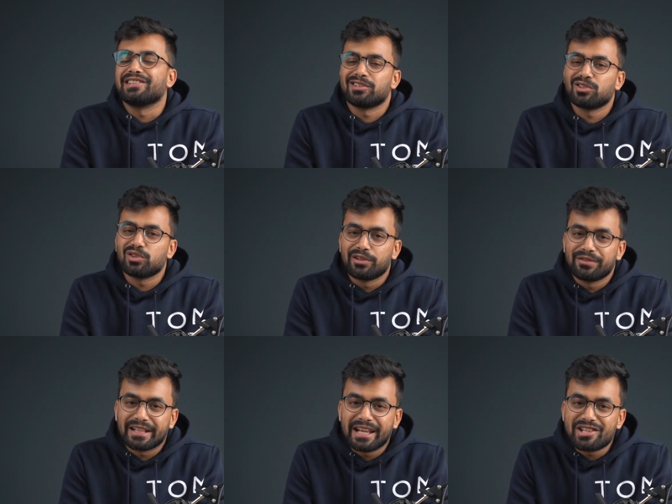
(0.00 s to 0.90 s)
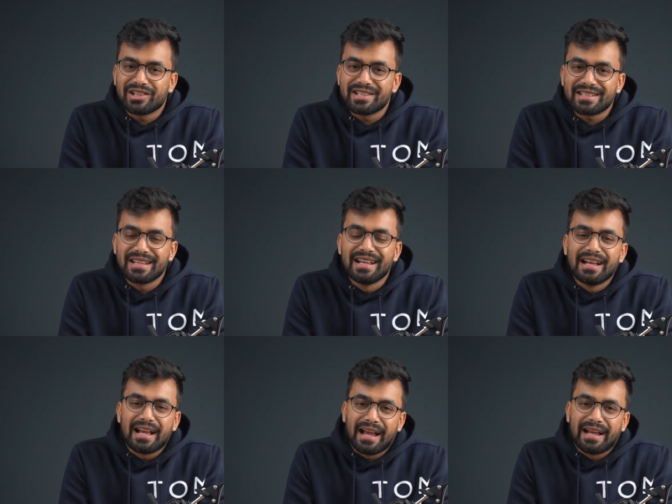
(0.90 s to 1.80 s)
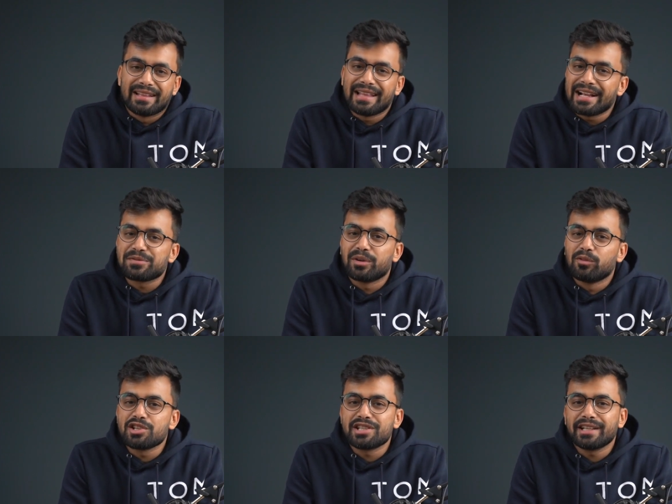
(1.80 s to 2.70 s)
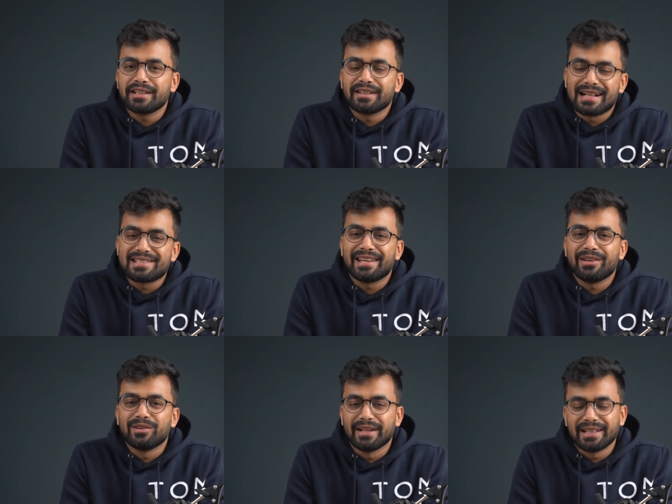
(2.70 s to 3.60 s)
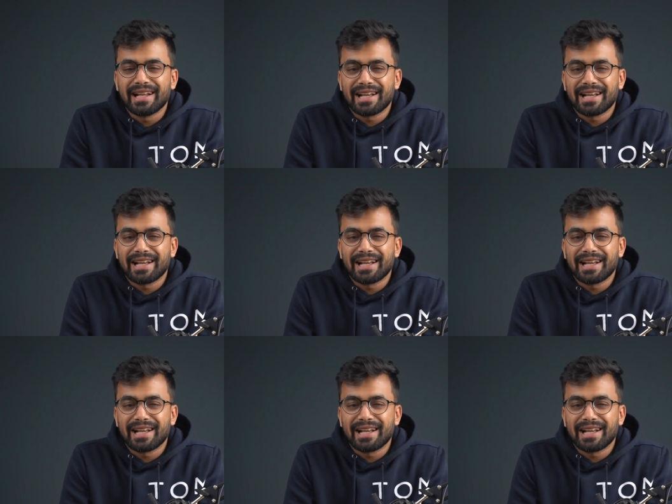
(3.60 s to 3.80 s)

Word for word: turn on notifications and thanks for watching. I'll see you in the